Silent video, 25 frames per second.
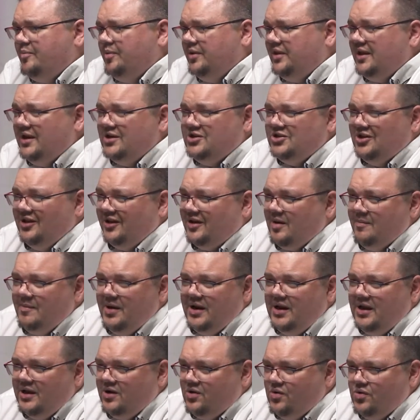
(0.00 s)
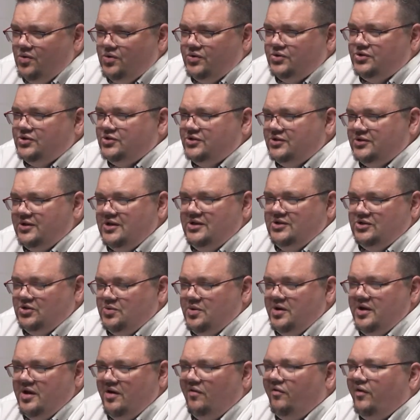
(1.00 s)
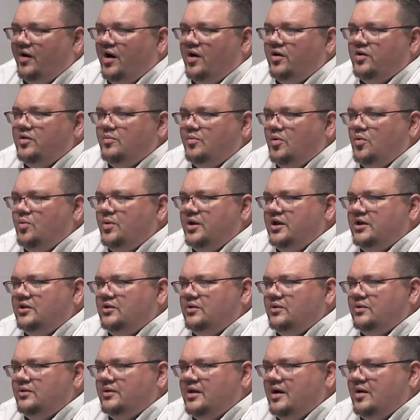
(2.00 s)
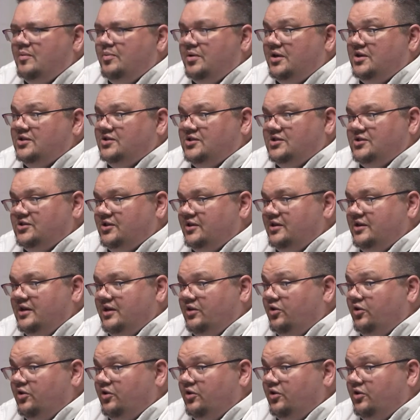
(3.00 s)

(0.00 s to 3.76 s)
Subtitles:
potentially like a mini course is quite a valuable way of doing that, because it's like,